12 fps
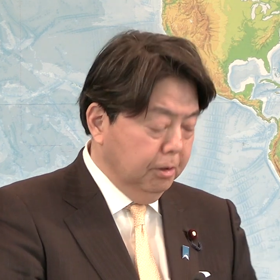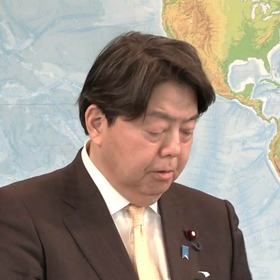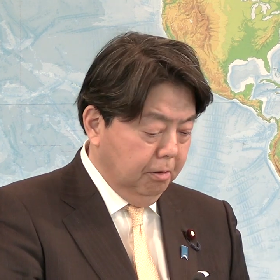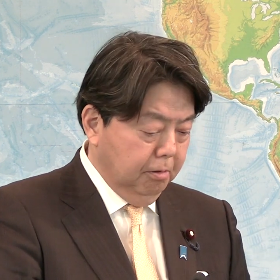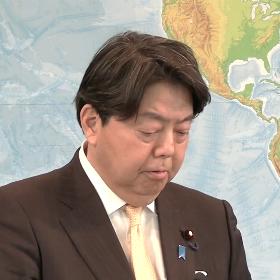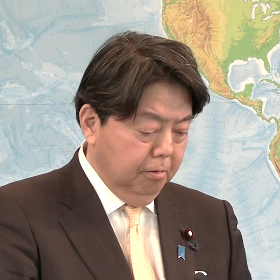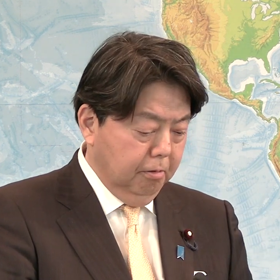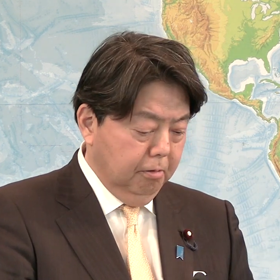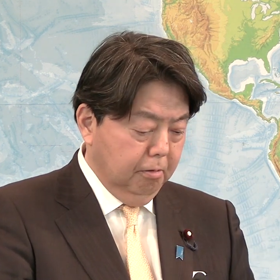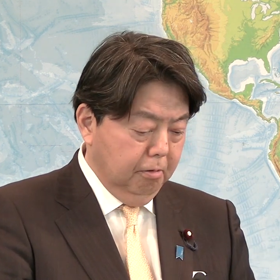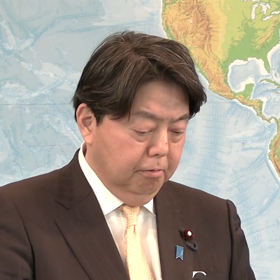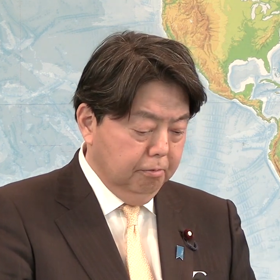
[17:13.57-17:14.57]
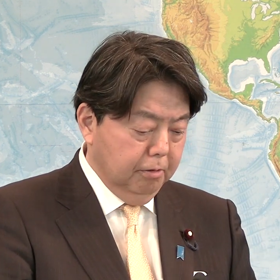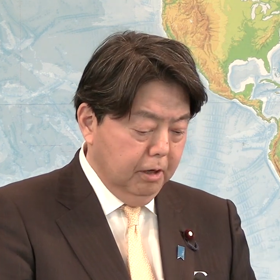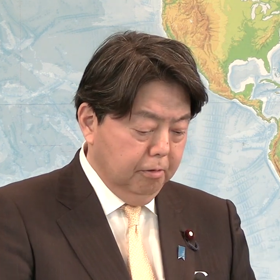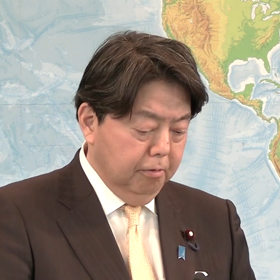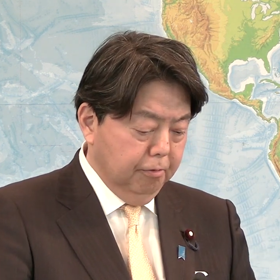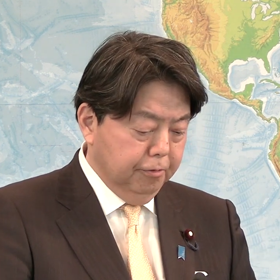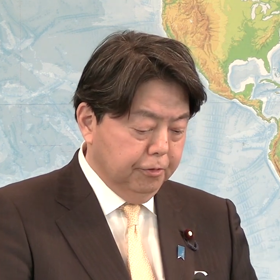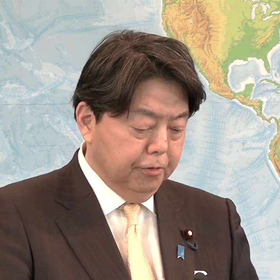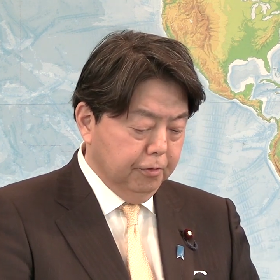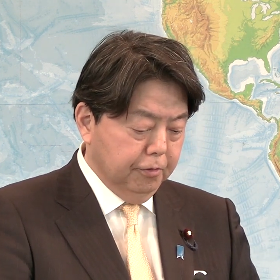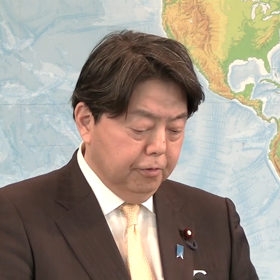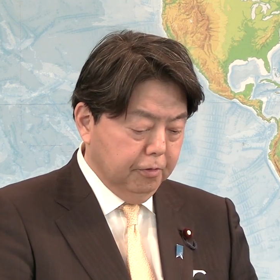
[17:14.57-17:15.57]
in order to
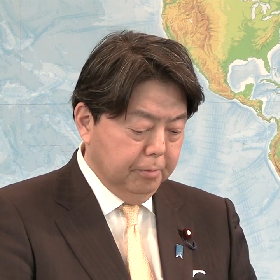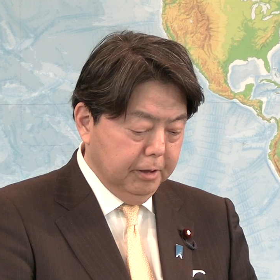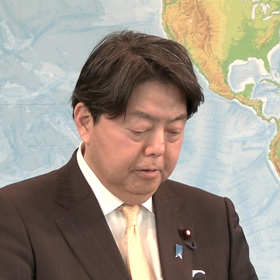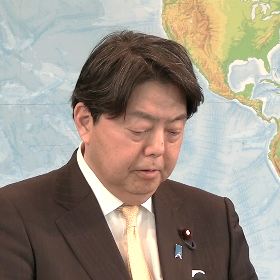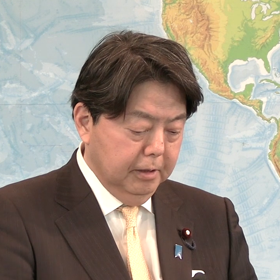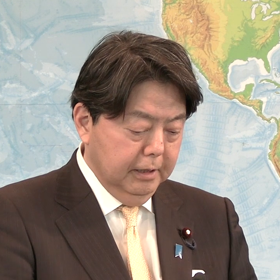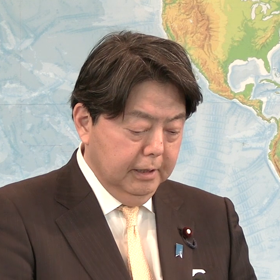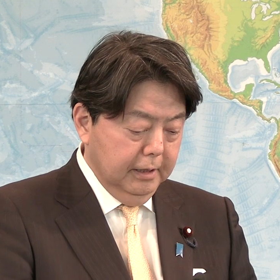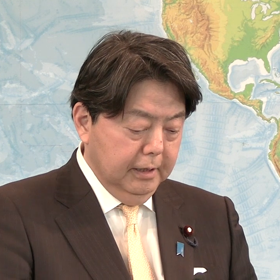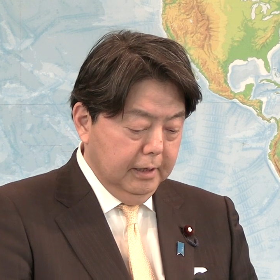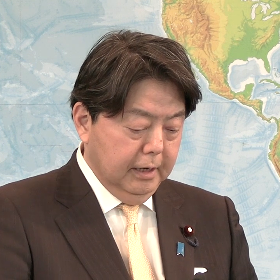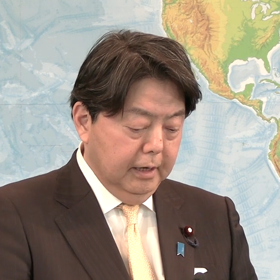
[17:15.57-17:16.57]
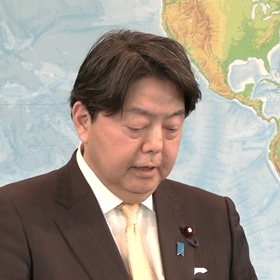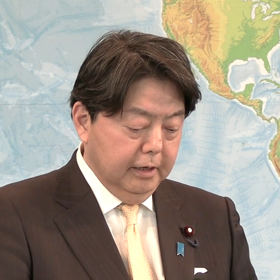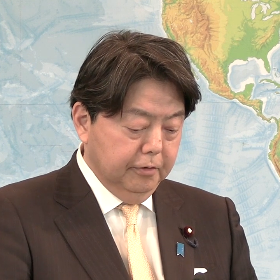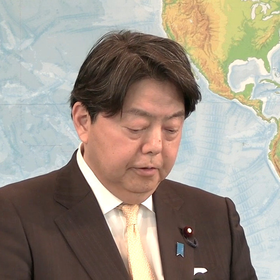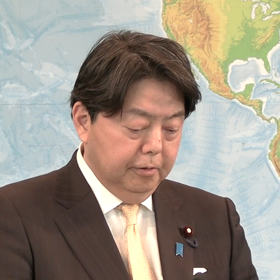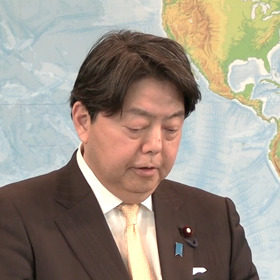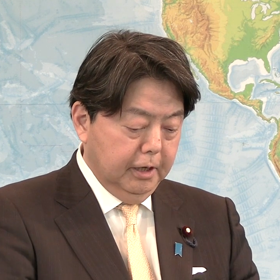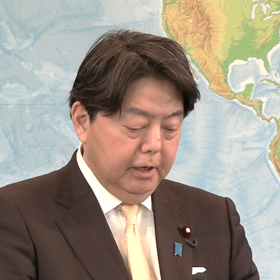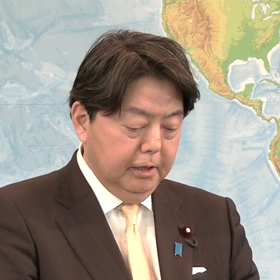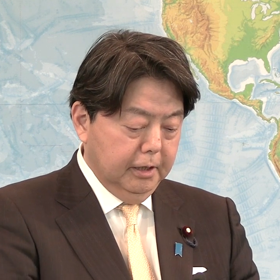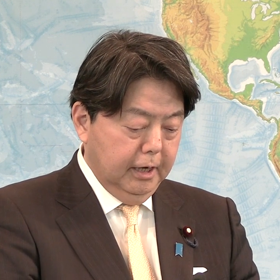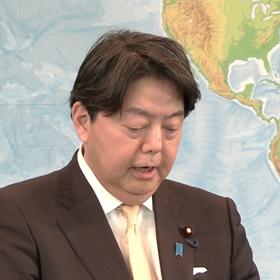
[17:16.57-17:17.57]
eradicate
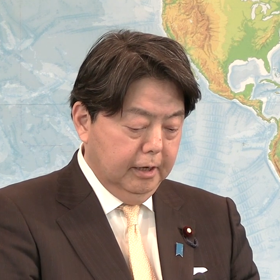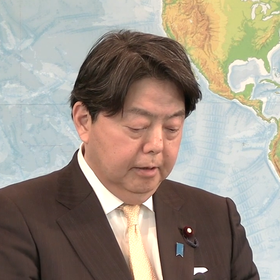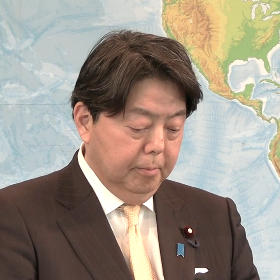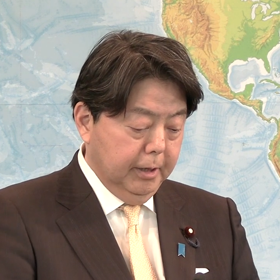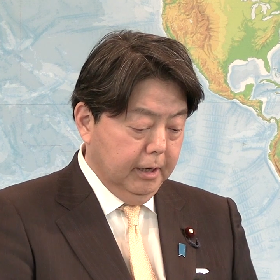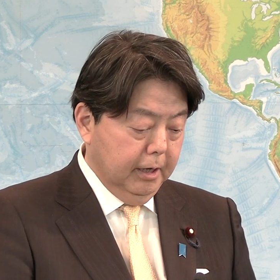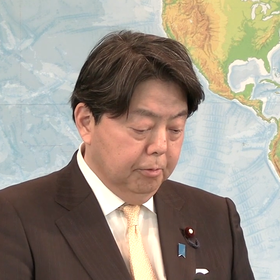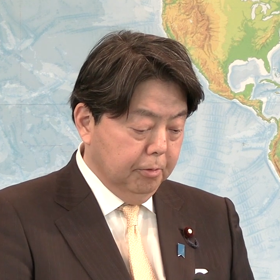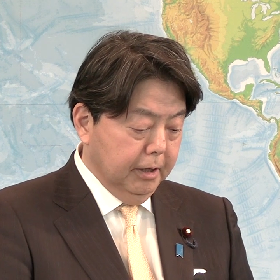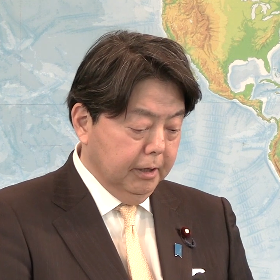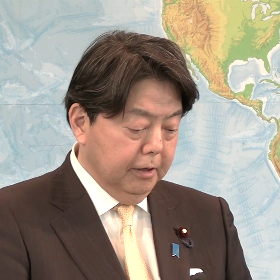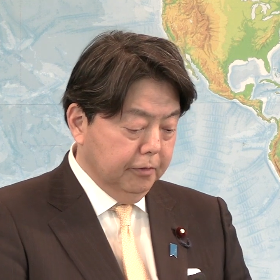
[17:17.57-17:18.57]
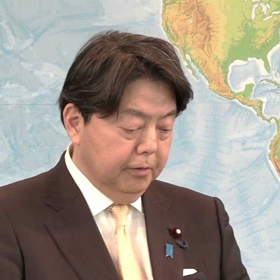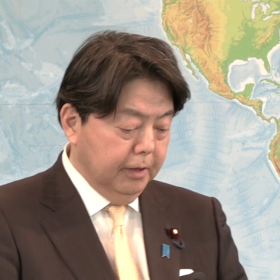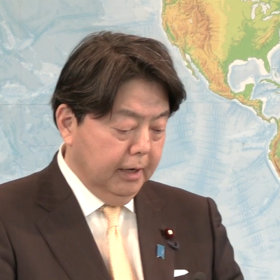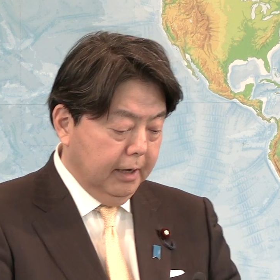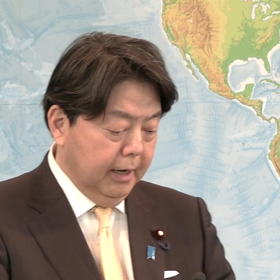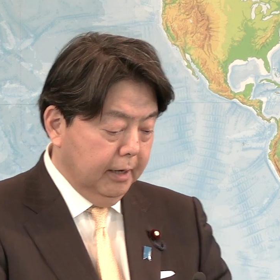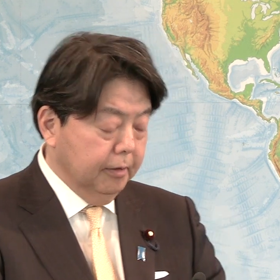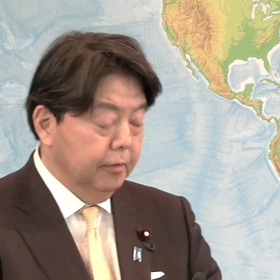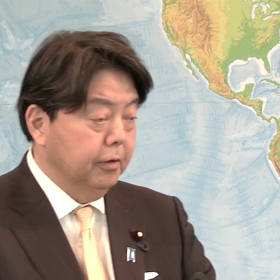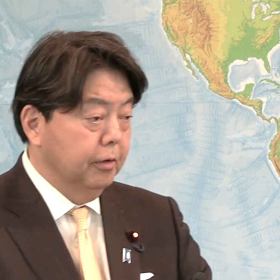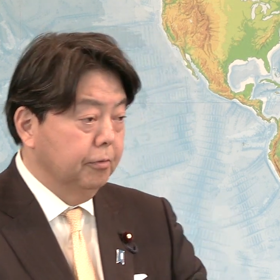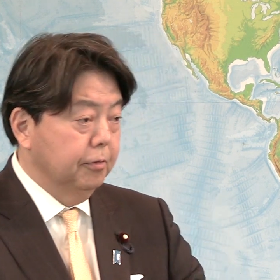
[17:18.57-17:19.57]
concerns of people, including
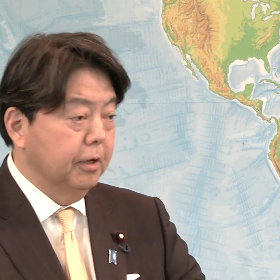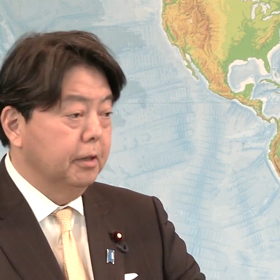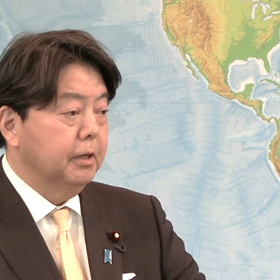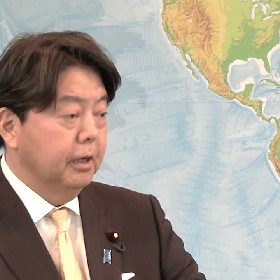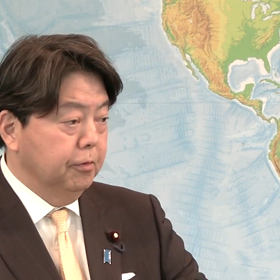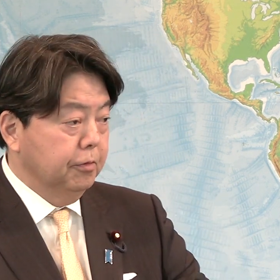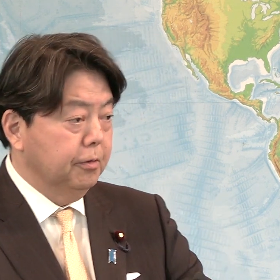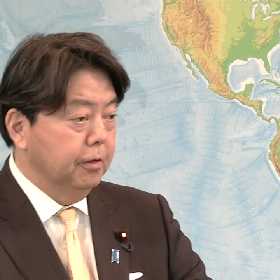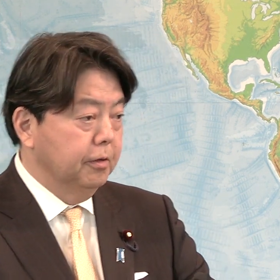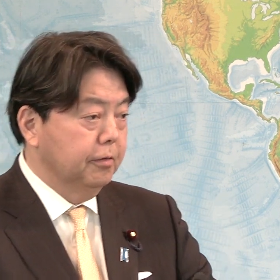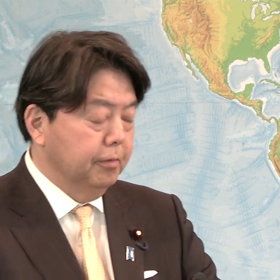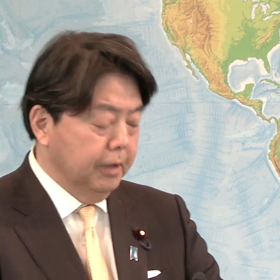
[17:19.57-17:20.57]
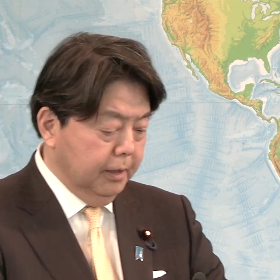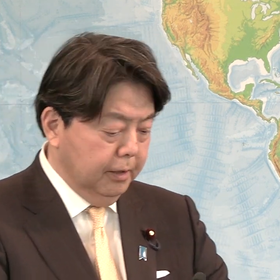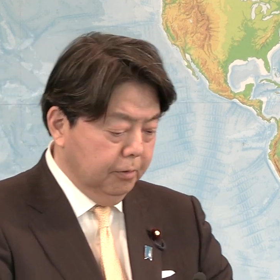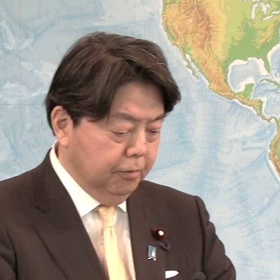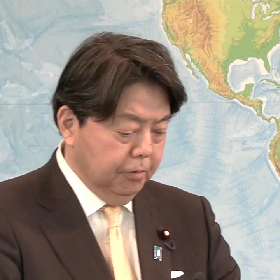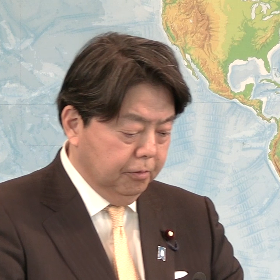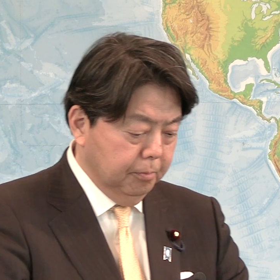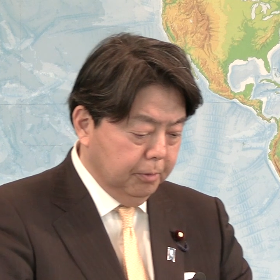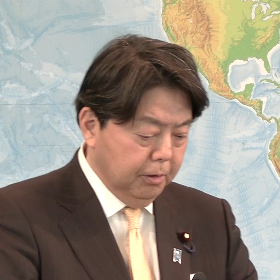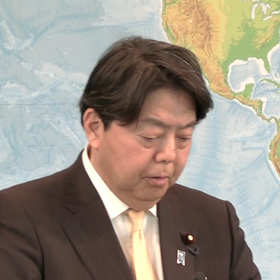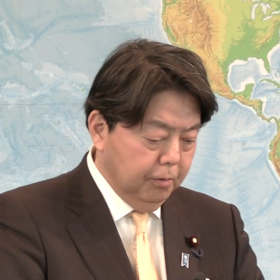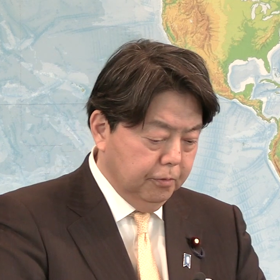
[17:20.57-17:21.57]
Okinawan people, by
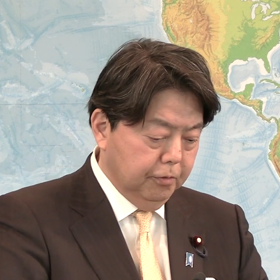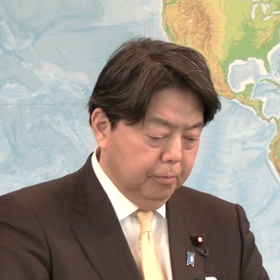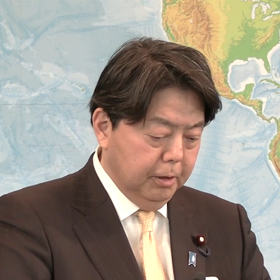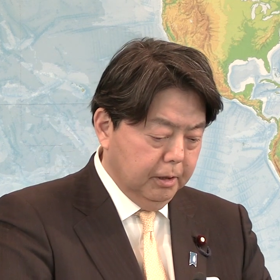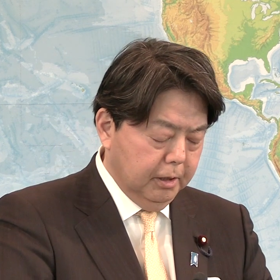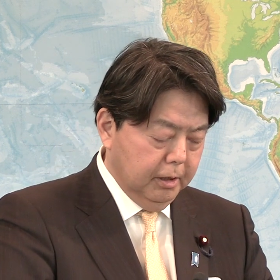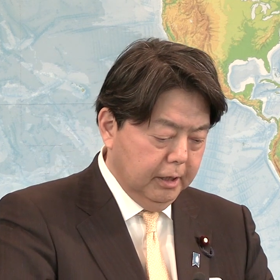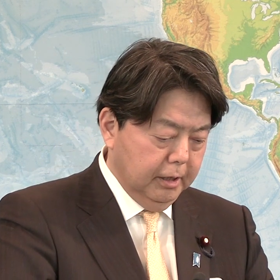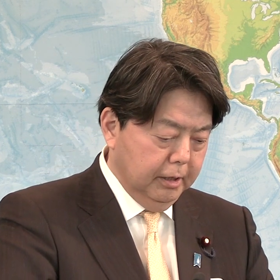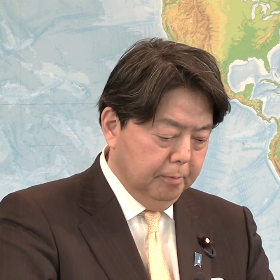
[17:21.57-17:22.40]
collaborating with the relevant